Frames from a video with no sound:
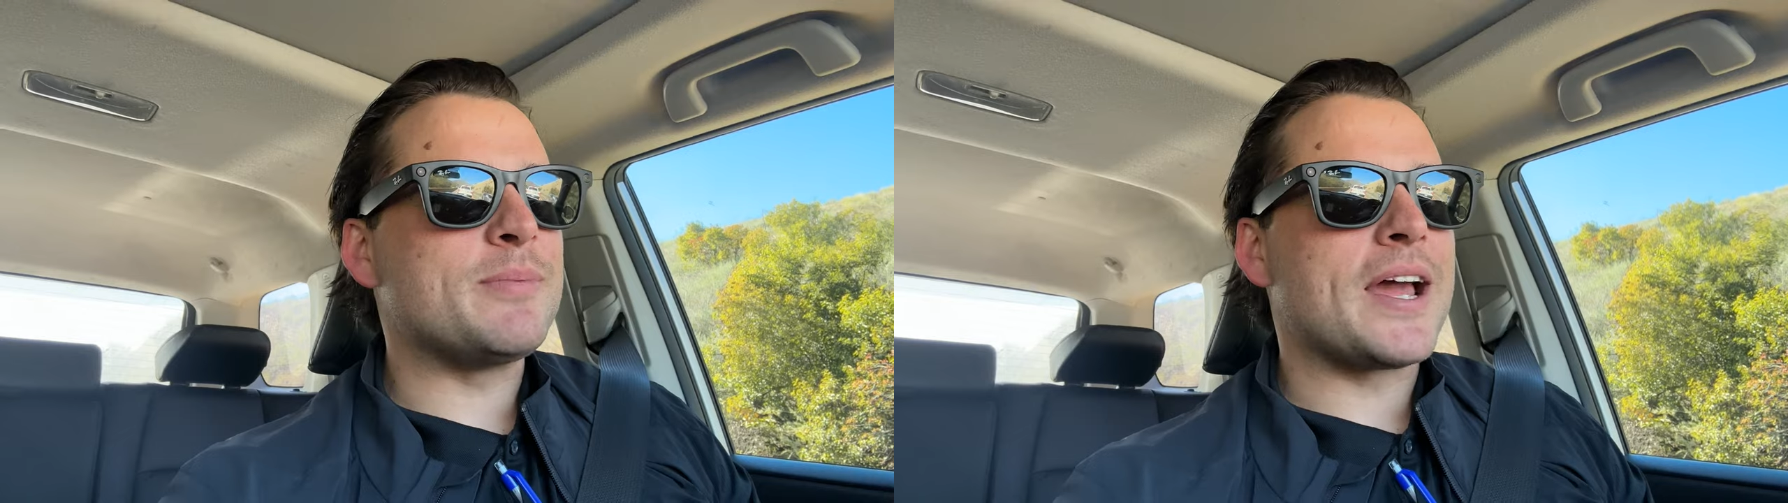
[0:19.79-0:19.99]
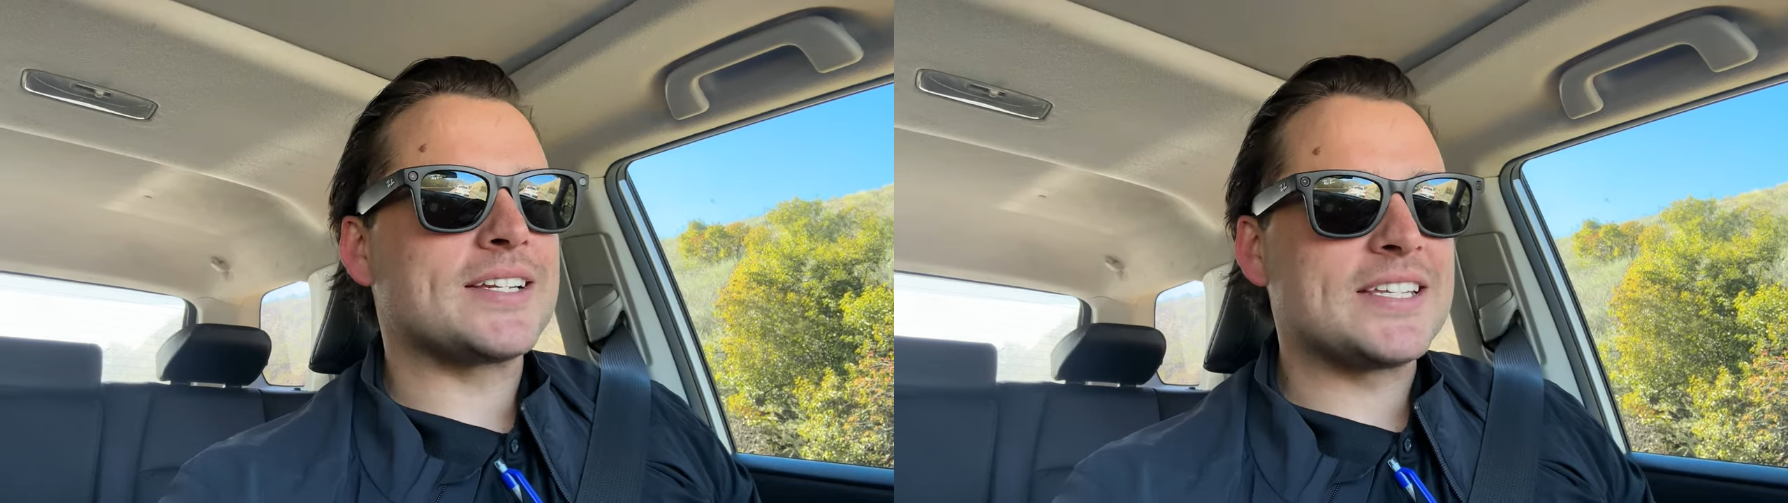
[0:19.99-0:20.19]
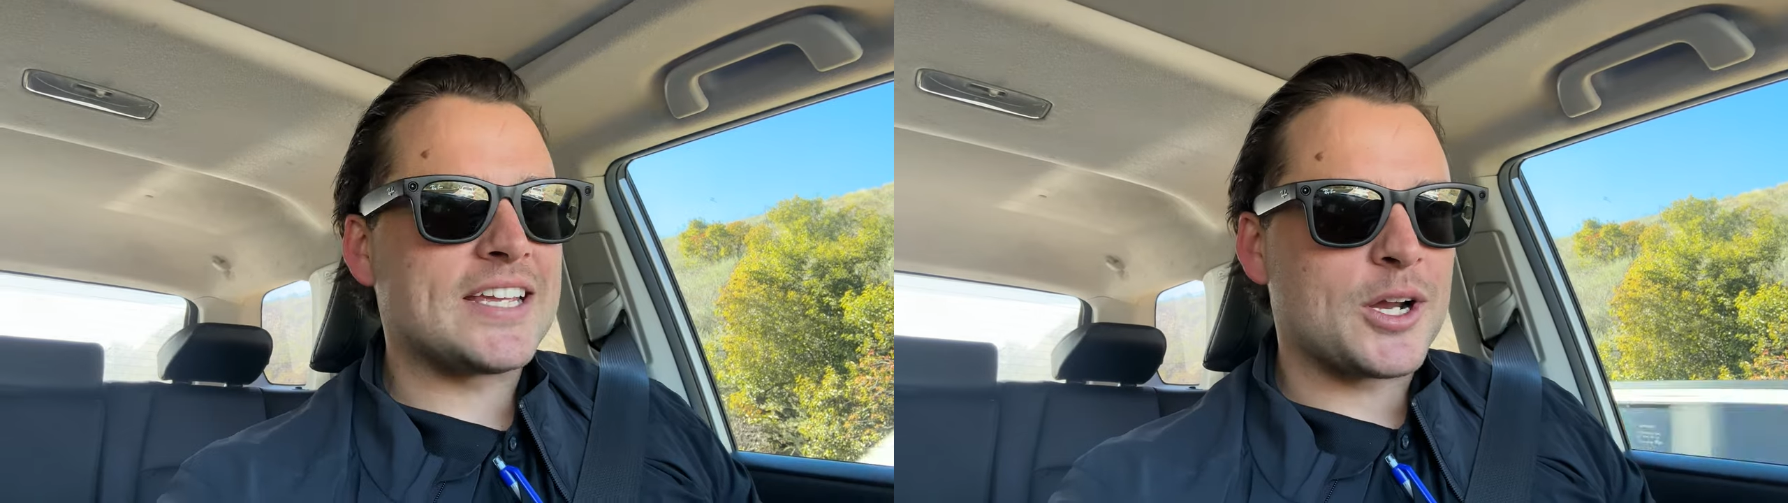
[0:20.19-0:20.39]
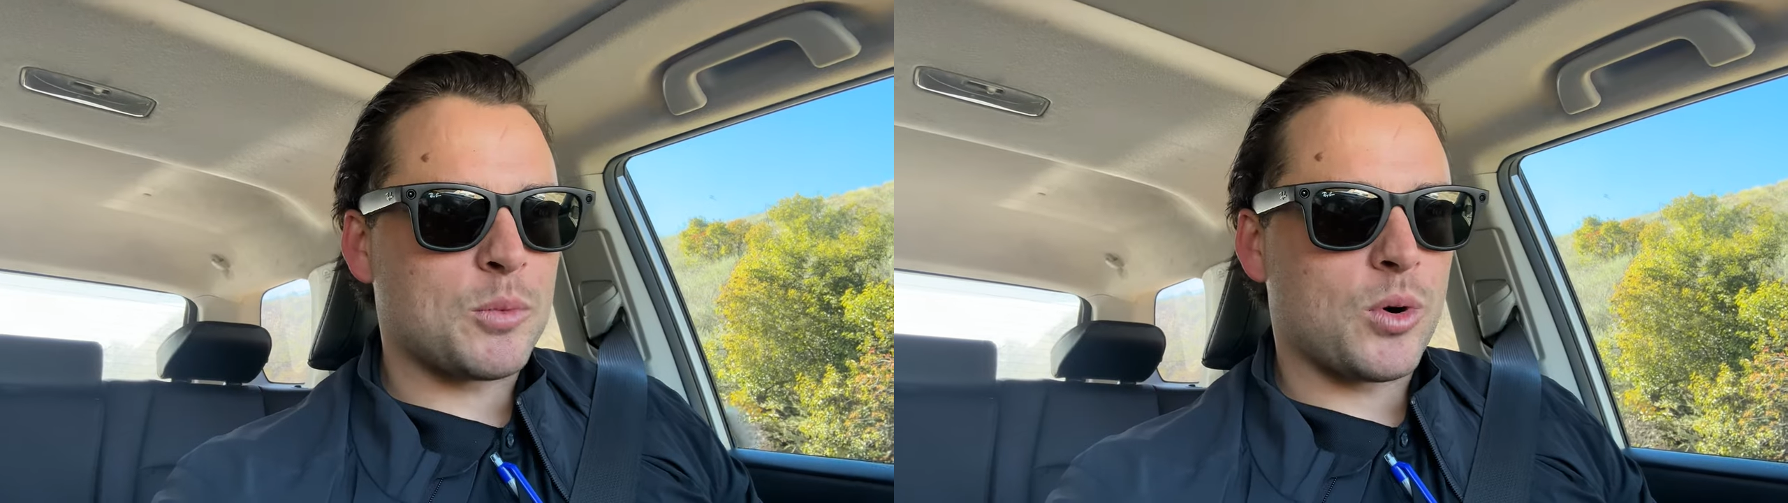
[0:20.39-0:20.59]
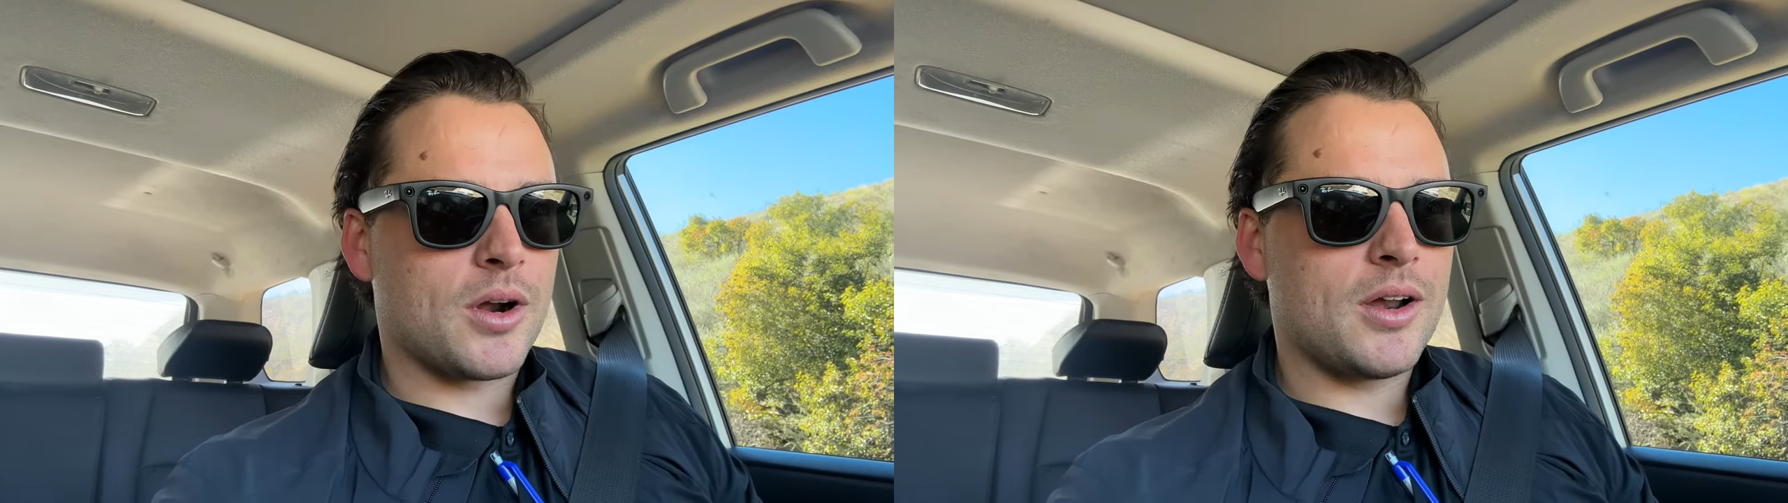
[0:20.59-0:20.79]
back to the
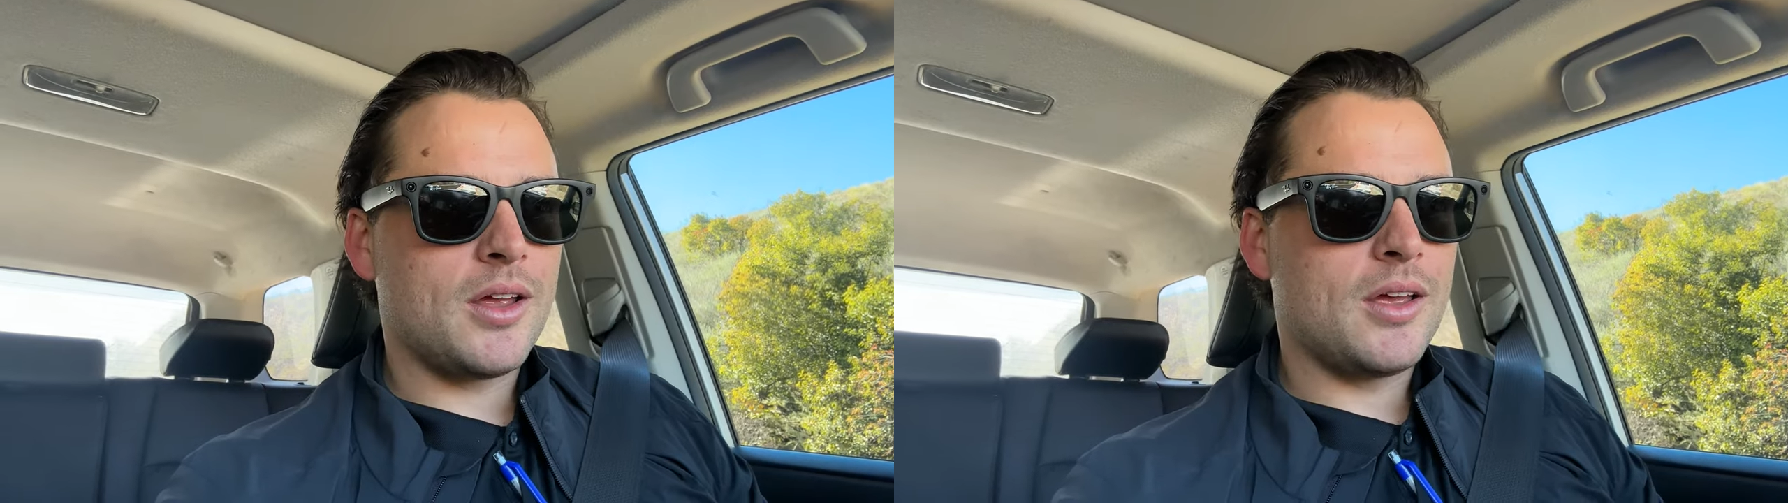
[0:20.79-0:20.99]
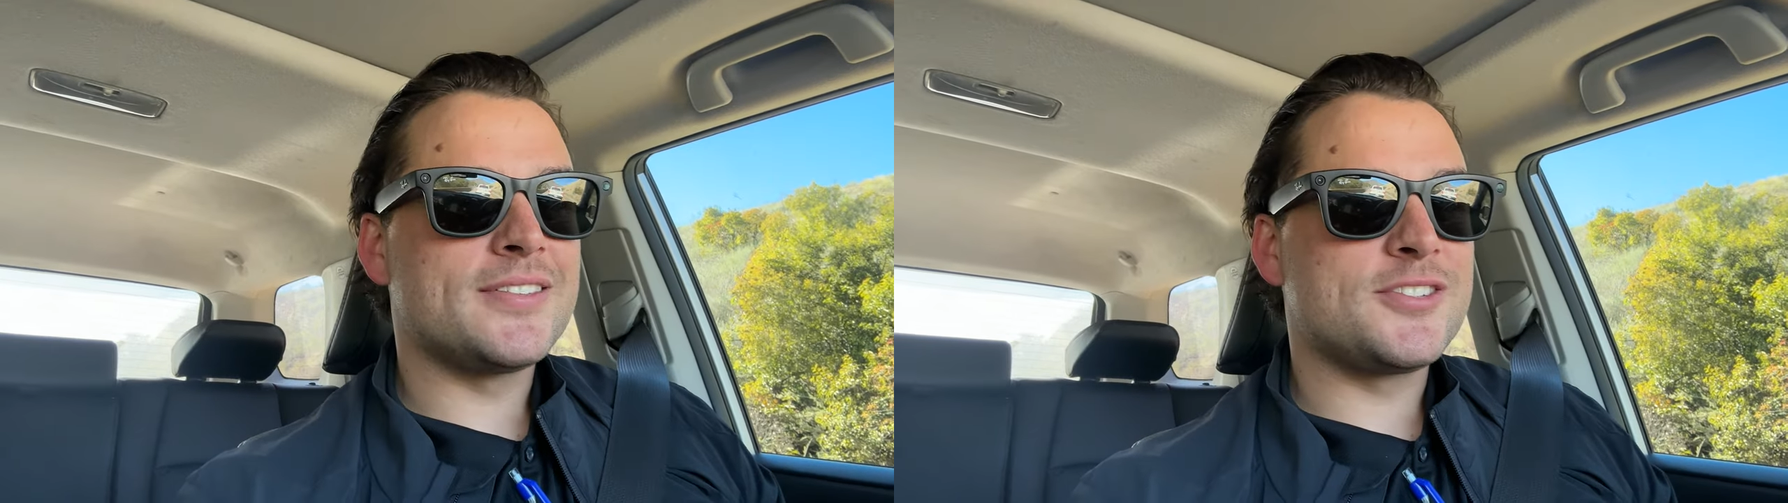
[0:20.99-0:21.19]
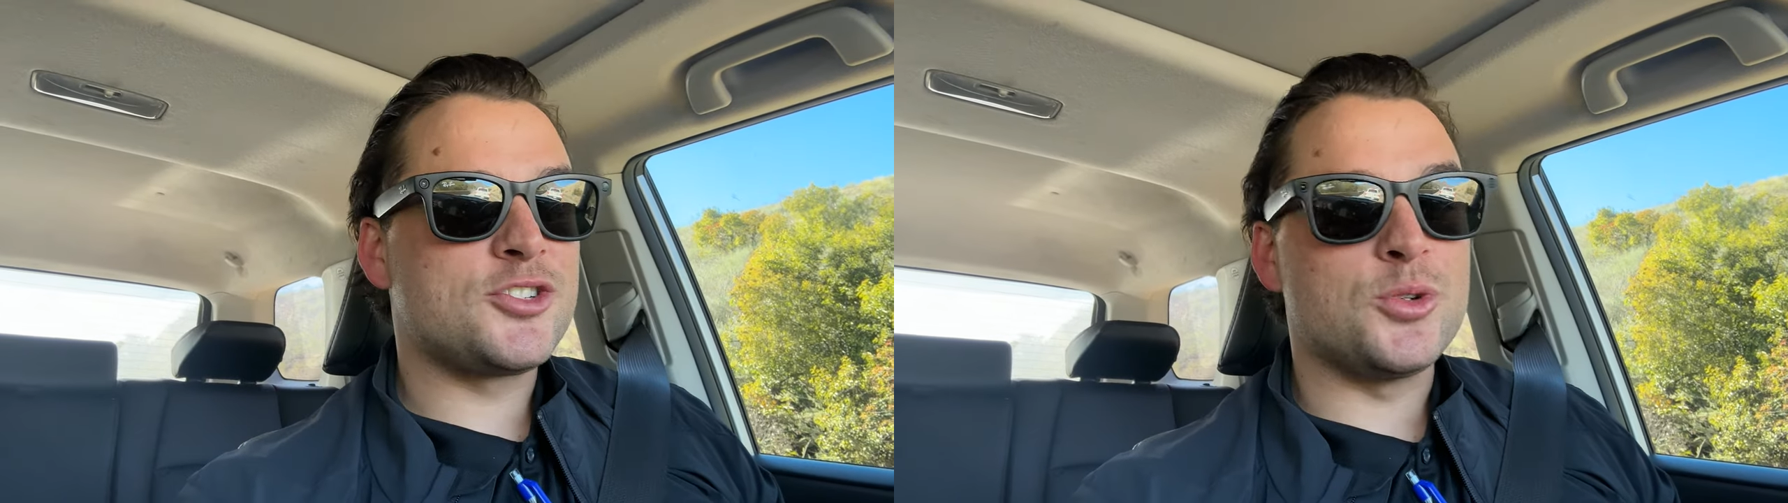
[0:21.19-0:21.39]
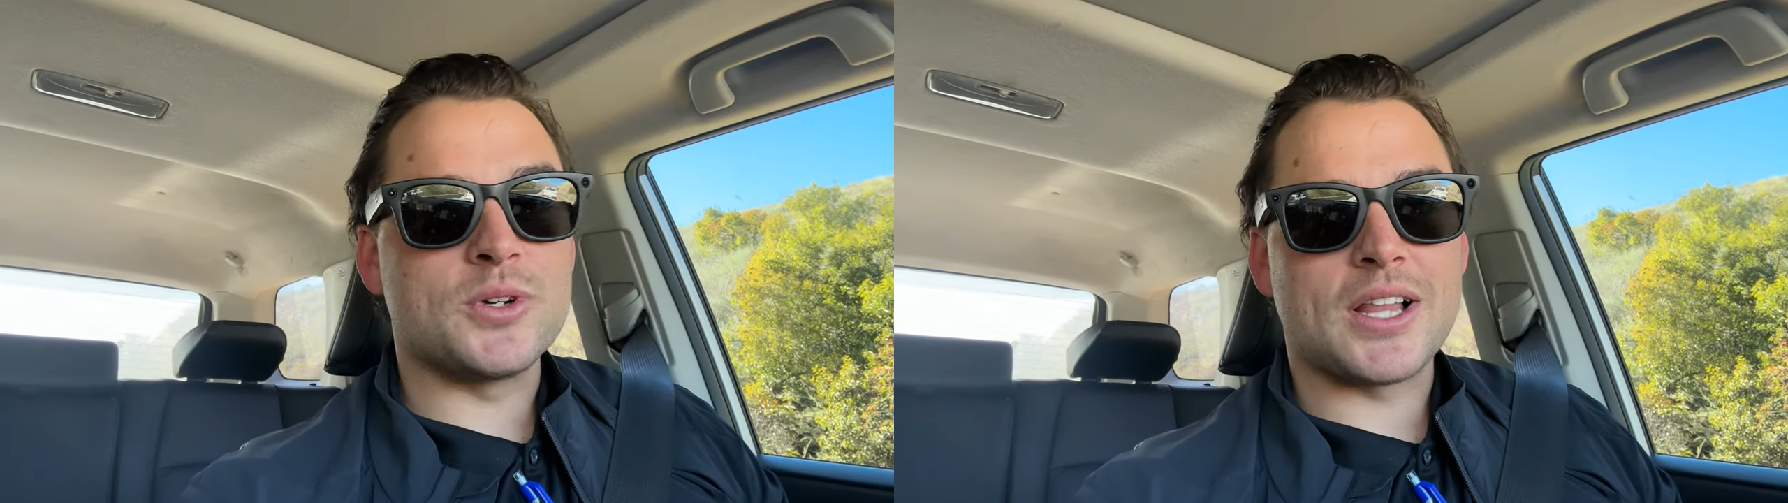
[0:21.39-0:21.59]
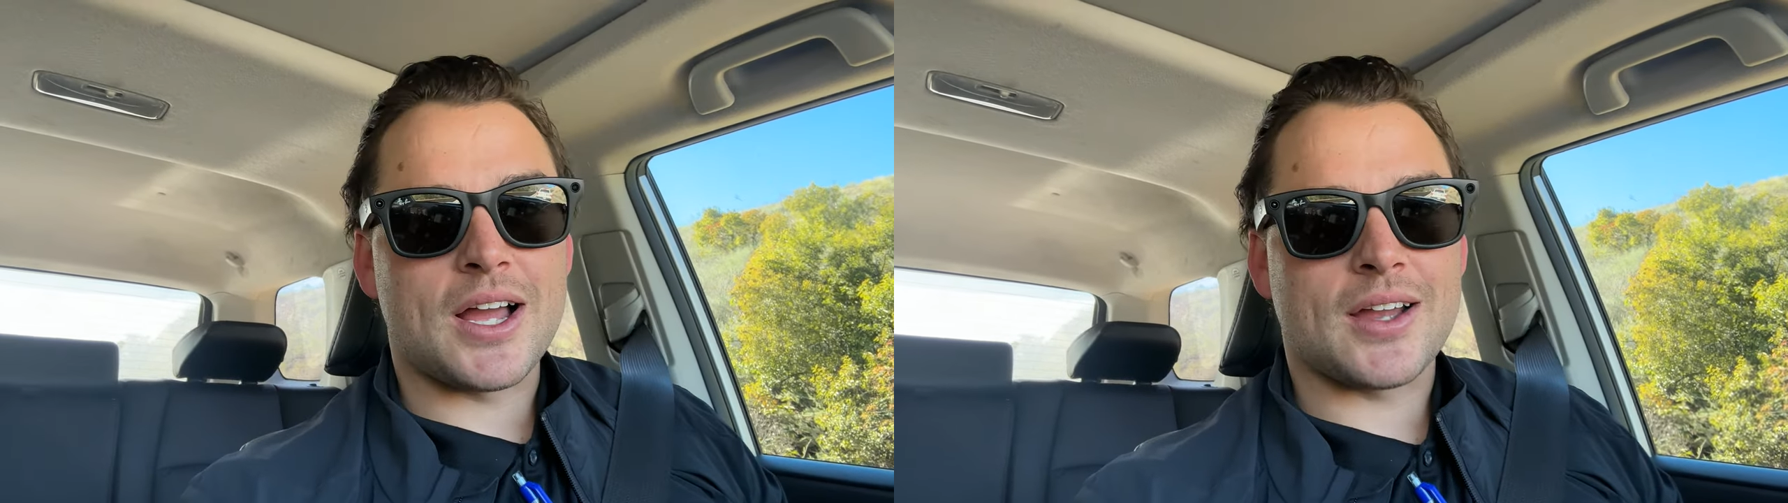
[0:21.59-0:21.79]
airport. It's two
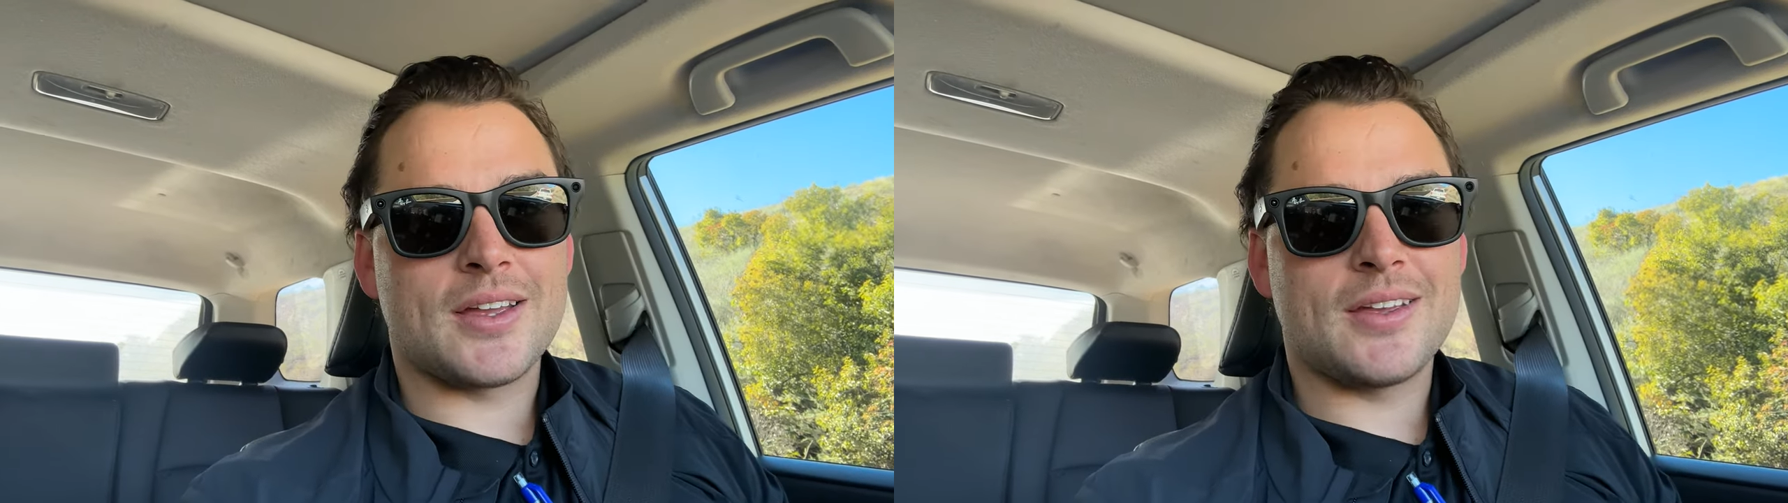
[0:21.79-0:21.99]
o'clock.